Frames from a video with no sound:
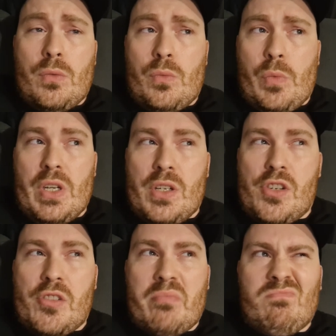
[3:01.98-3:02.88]

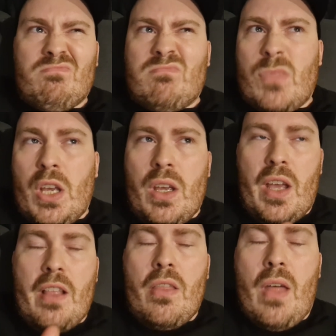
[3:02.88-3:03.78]
which
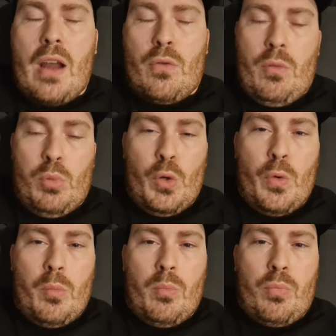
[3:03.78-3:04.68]
either that or the
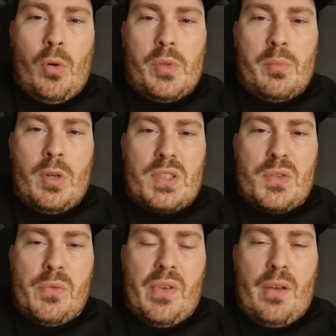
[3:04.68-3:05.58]
blue are probably my
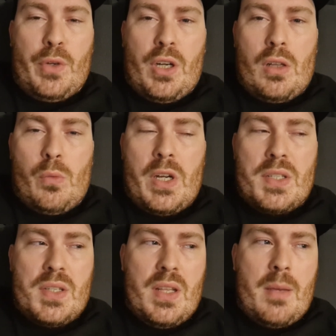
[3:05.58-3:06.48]
two favorite
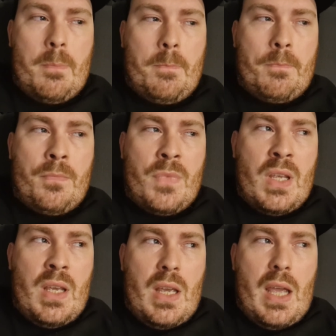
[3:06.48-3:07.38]
colorways in them.
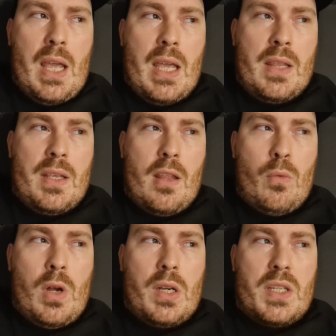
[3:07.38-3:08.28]
And the other
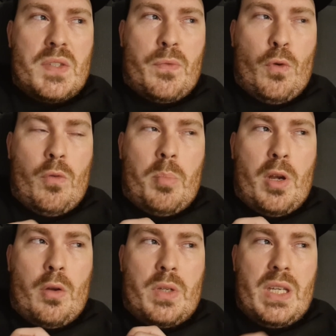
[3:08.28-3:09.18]
one is for a
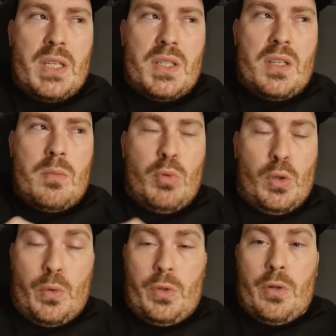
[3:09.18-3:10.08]
pair of Yeezy
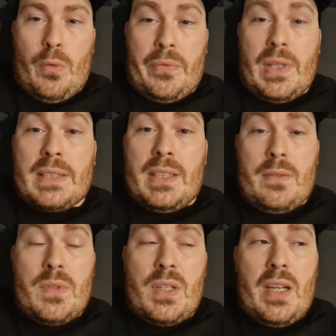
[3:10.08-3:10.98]
Beluga
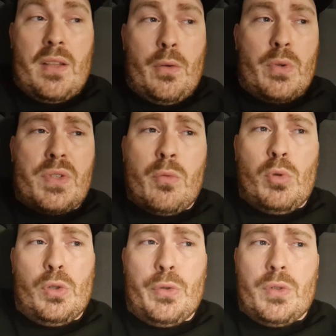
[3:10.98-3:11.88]
reflectives. Now, the original
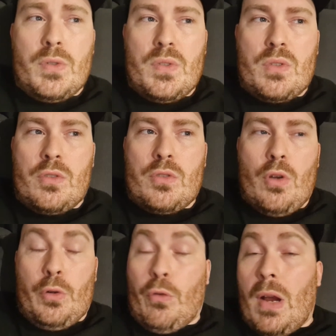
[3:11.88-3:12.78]
Belugas
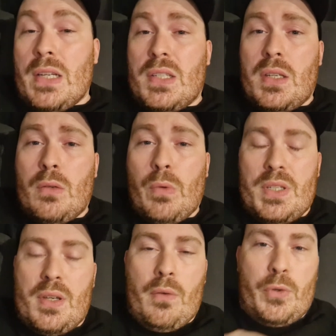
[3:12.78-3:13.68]
go crazy,
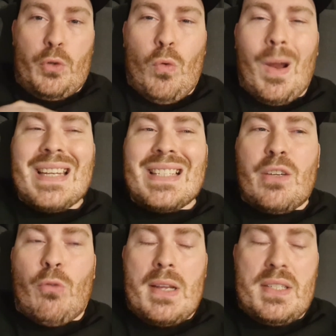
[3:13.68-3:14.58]
resell for
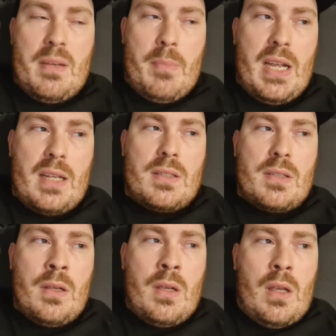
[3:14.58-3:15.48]
crazy, crazy amounts.
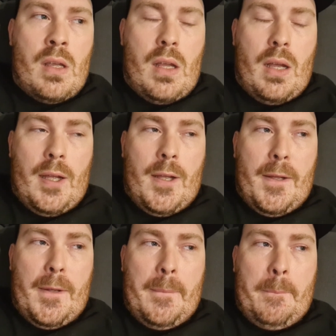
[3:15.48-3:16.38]

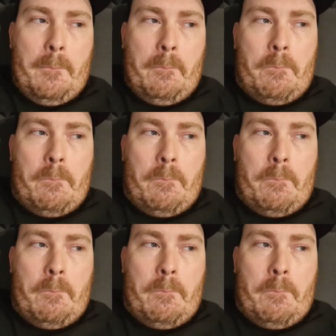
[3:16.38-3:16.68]
Um...